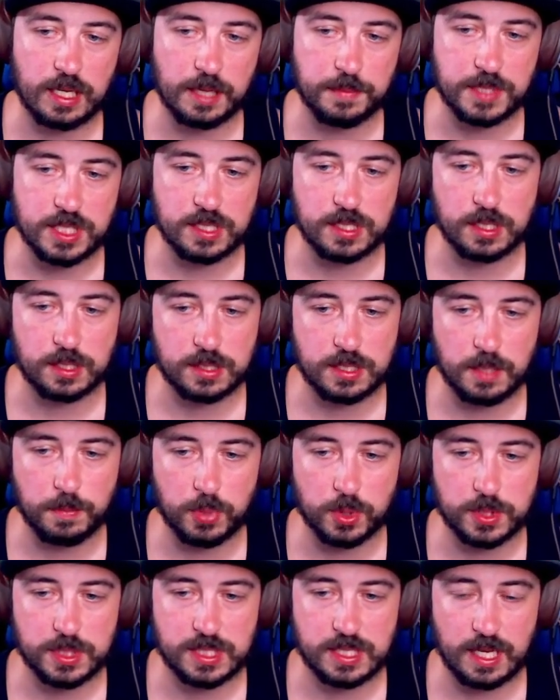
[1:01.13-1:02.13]
up to
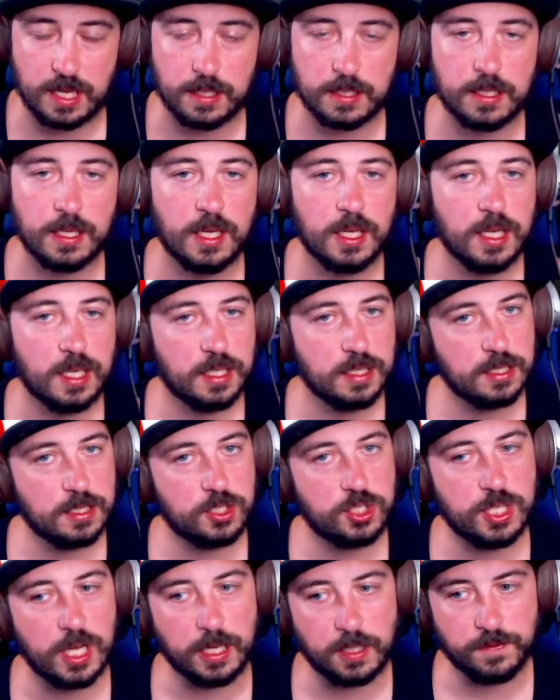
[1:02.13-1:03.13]
60%. To
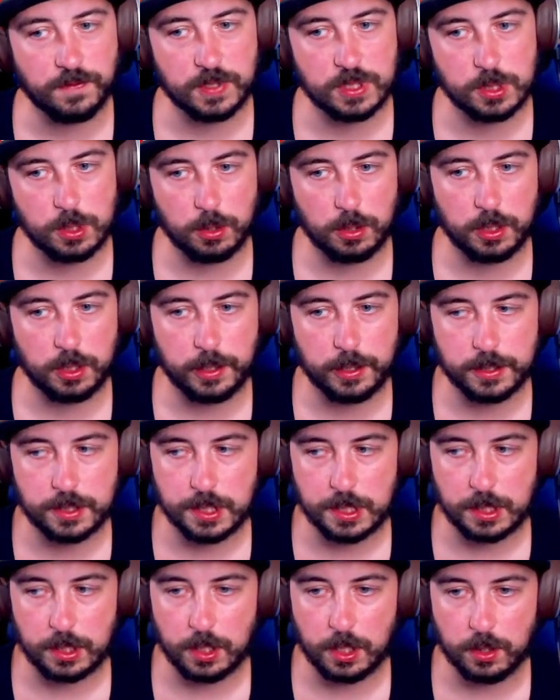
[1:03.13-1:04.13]
check if it's an early
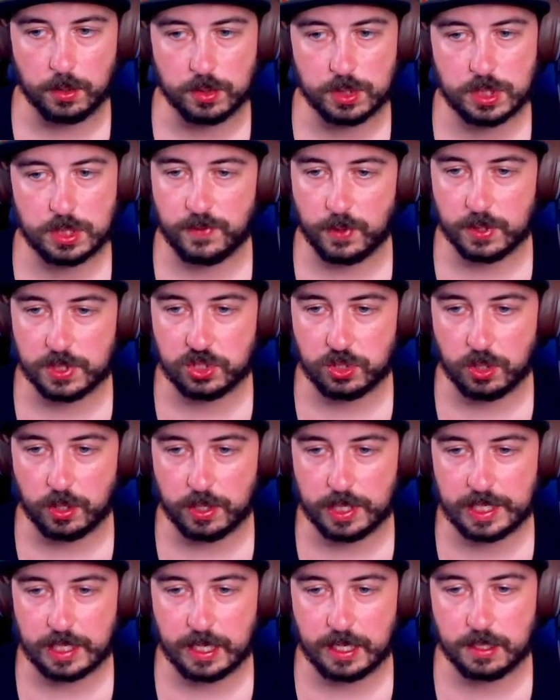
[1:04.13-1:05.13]
hunting ghost. For our
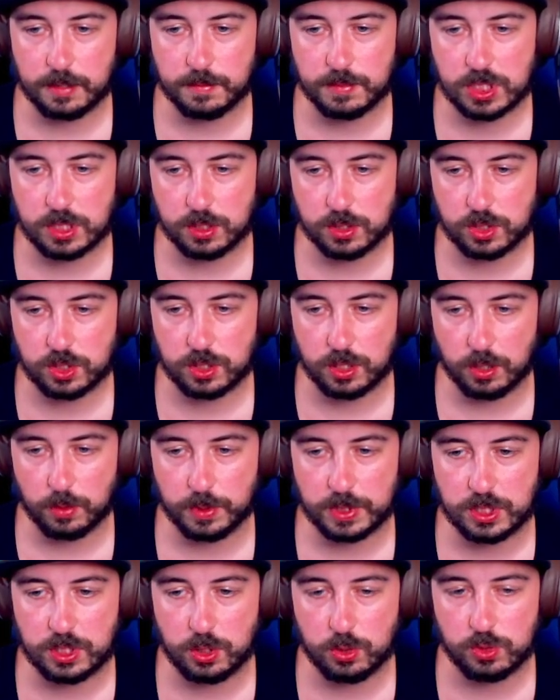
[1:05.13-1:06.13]
starting items, start
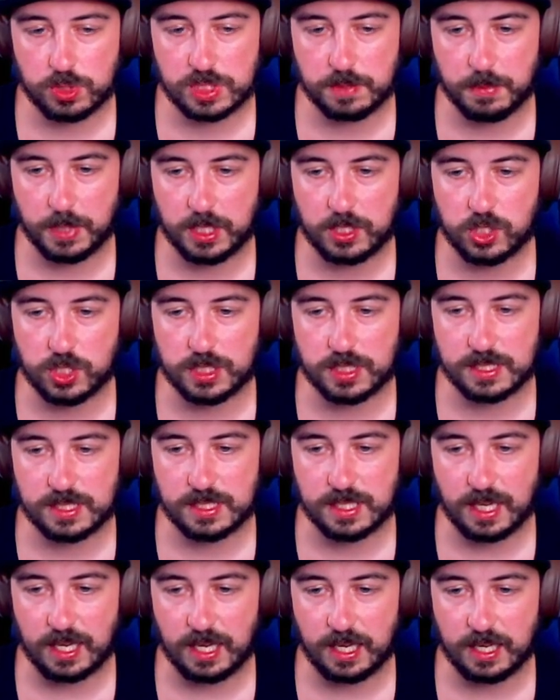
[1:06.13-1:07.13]
with 2 smudges
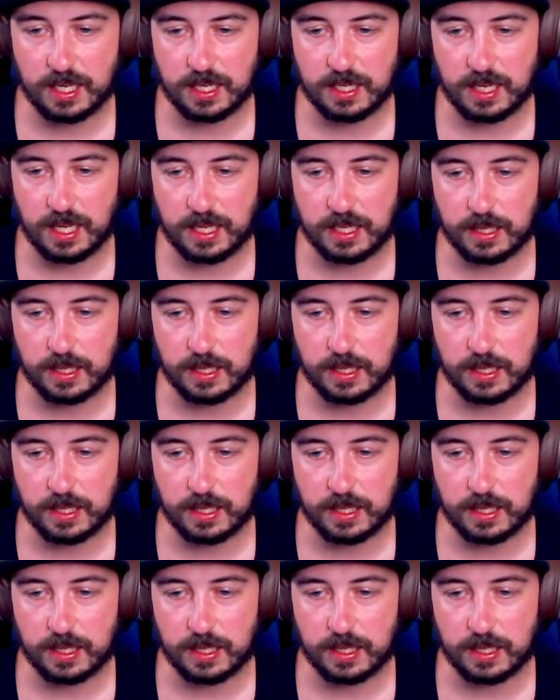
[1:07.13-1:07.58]
and a